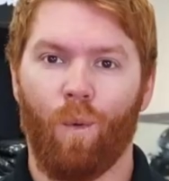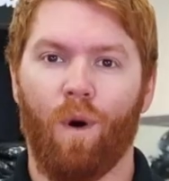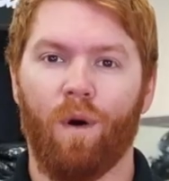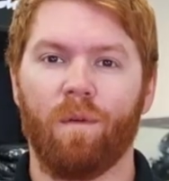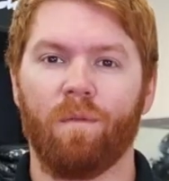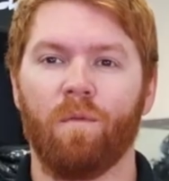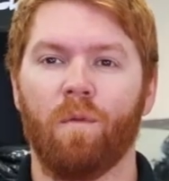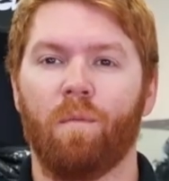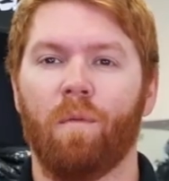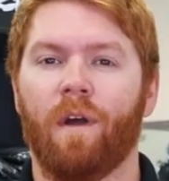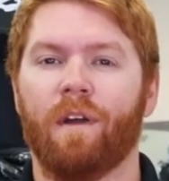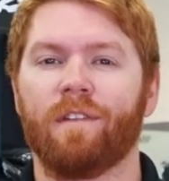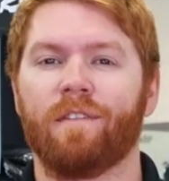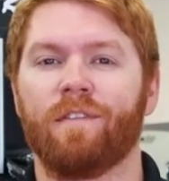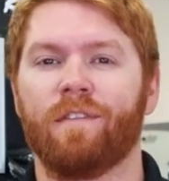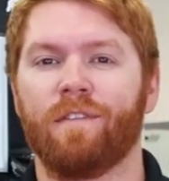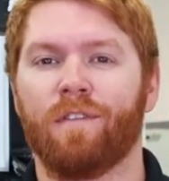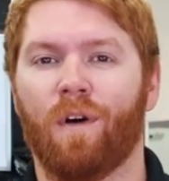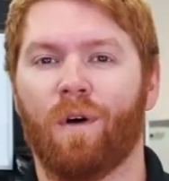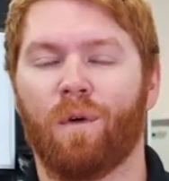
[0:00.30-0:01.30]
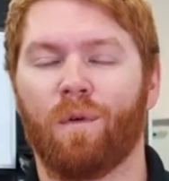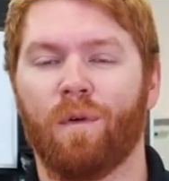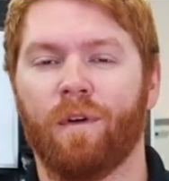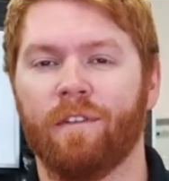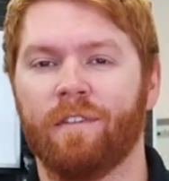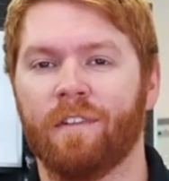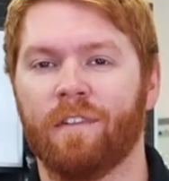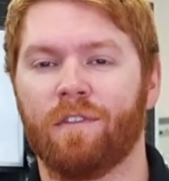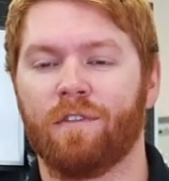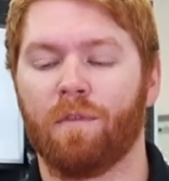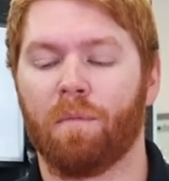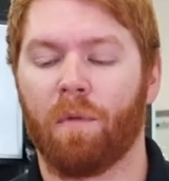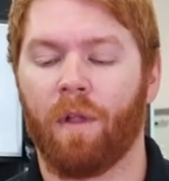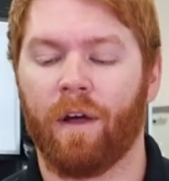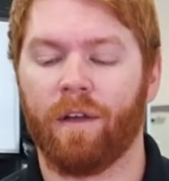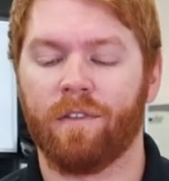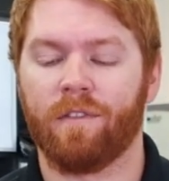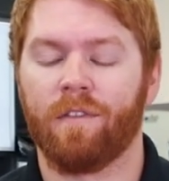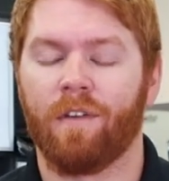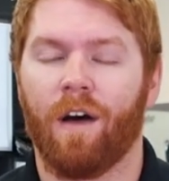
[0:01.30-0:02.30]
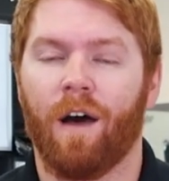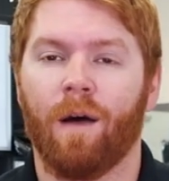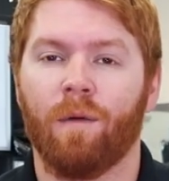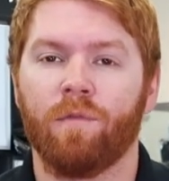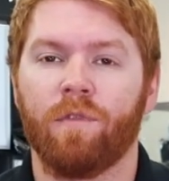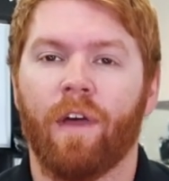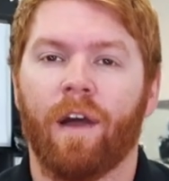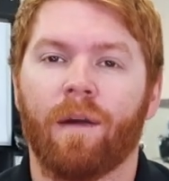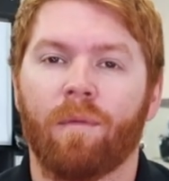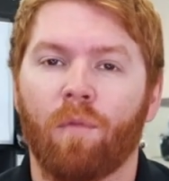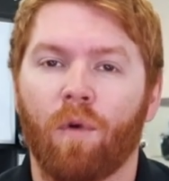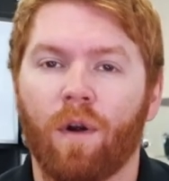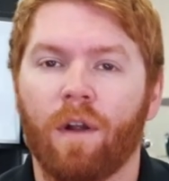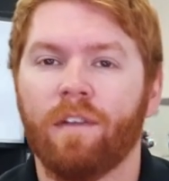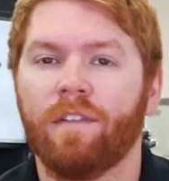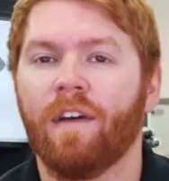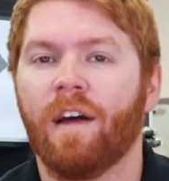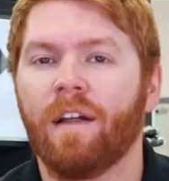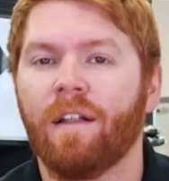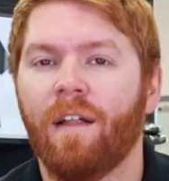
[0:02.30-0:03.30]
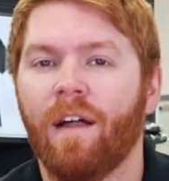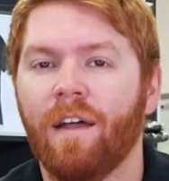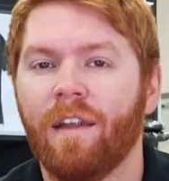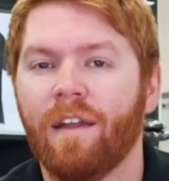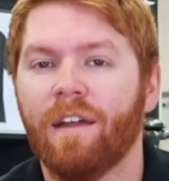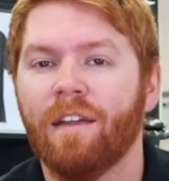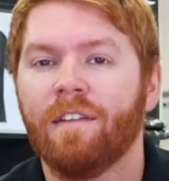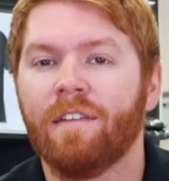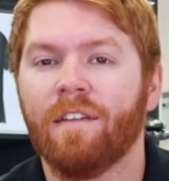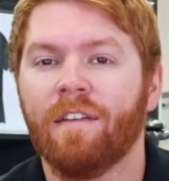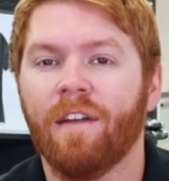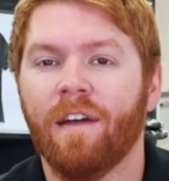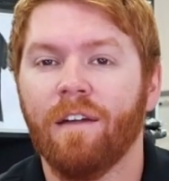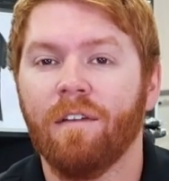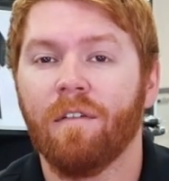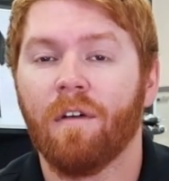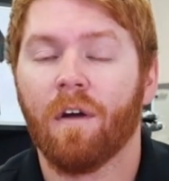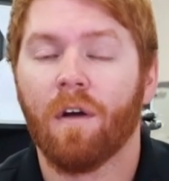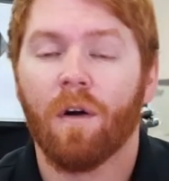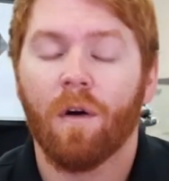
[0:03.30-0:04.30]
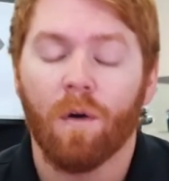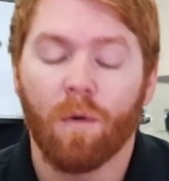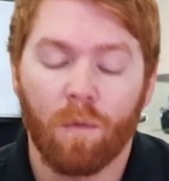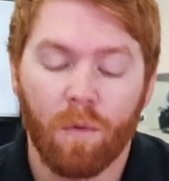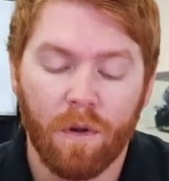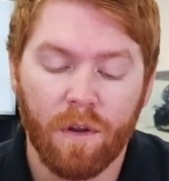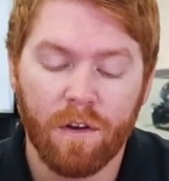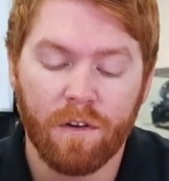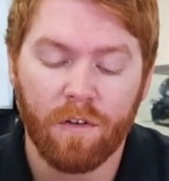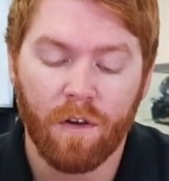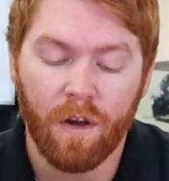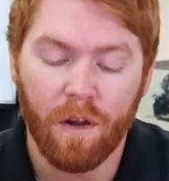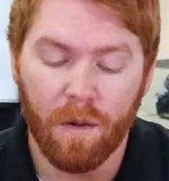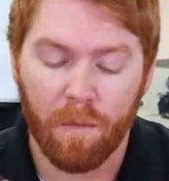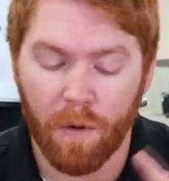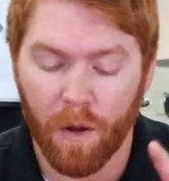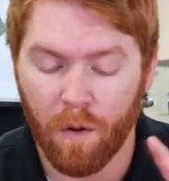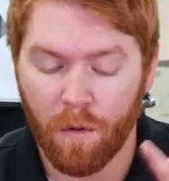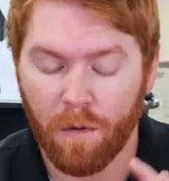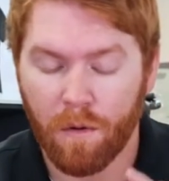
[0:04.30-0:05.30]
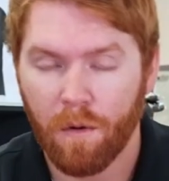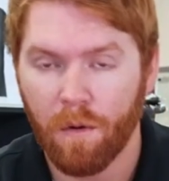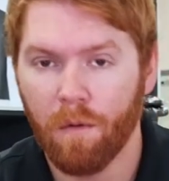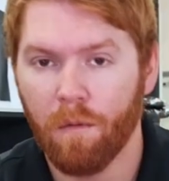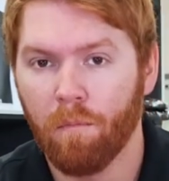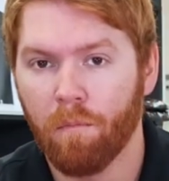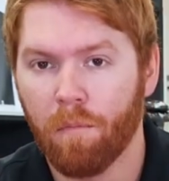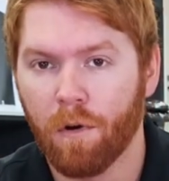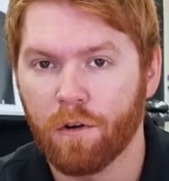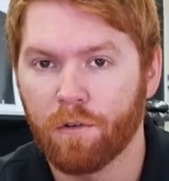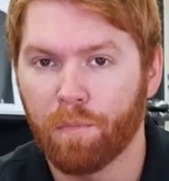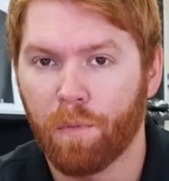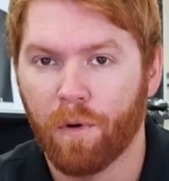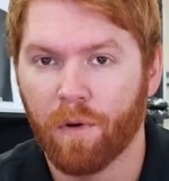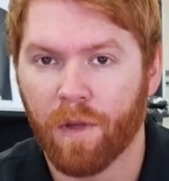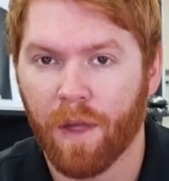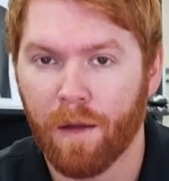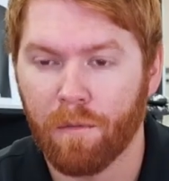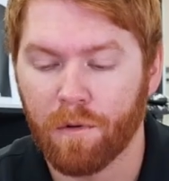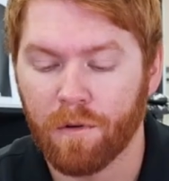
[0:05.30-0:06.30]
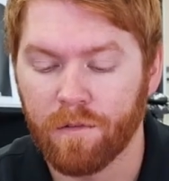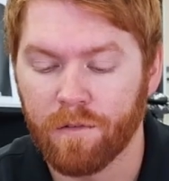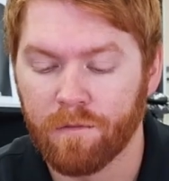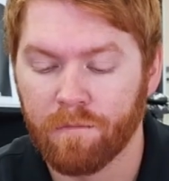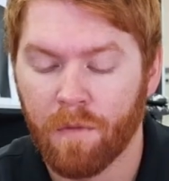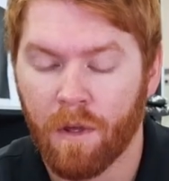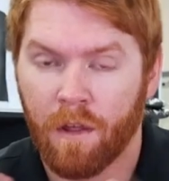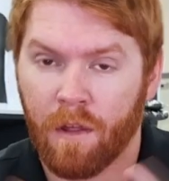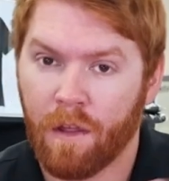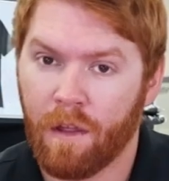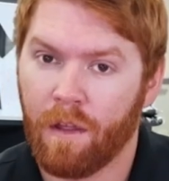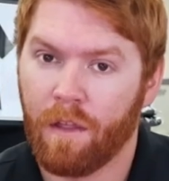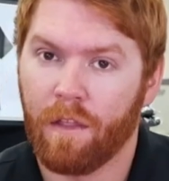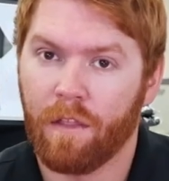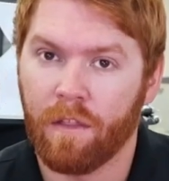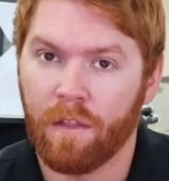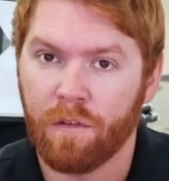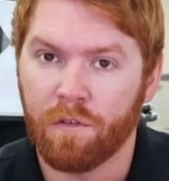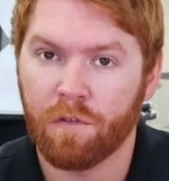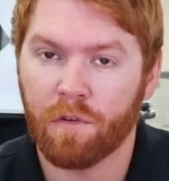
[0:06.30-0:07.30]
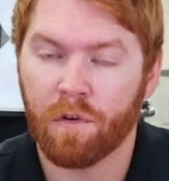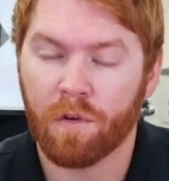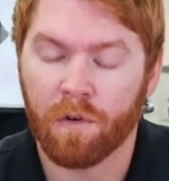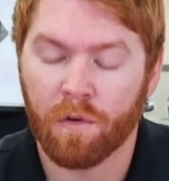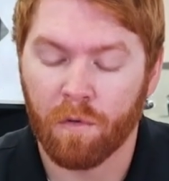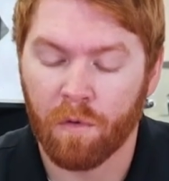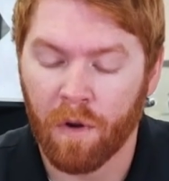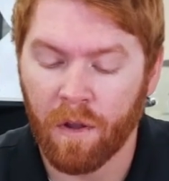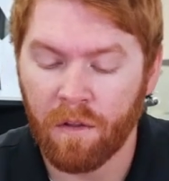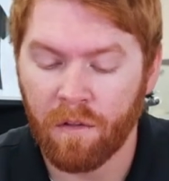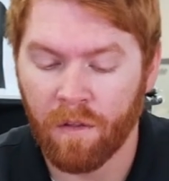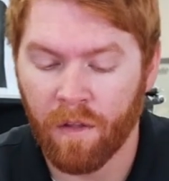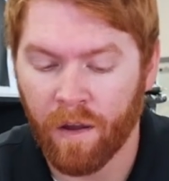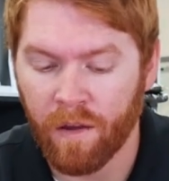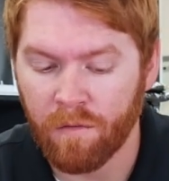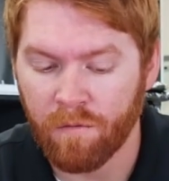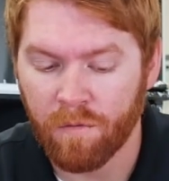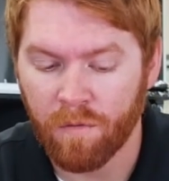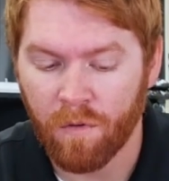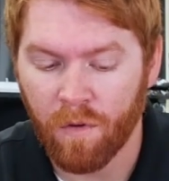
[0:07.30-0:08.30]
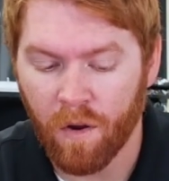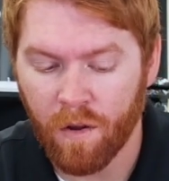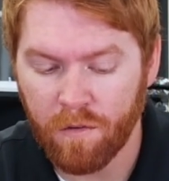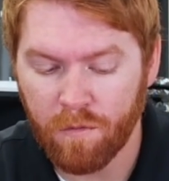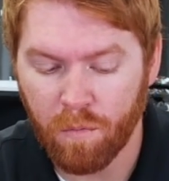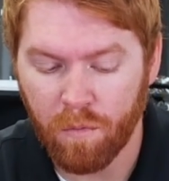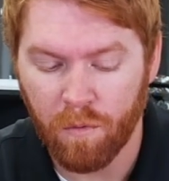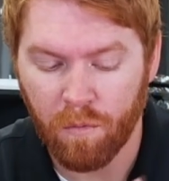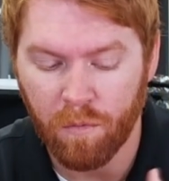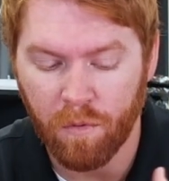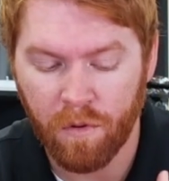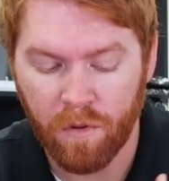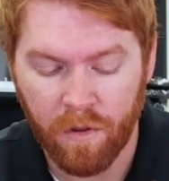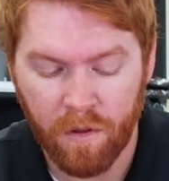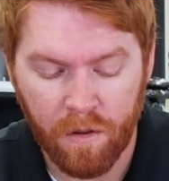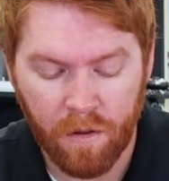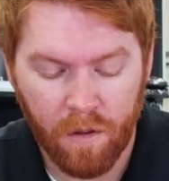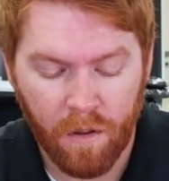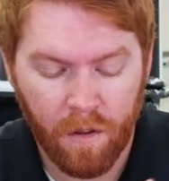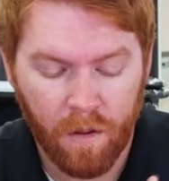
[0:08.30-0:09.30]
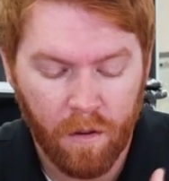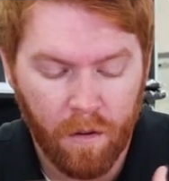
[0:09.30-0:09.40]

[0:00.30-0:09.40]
Welcome to Pegasus Auto Racing Supplies. I'm Zach Moore on Techline, and today we're going to talk about push-pull cables. These are a great line for us. We really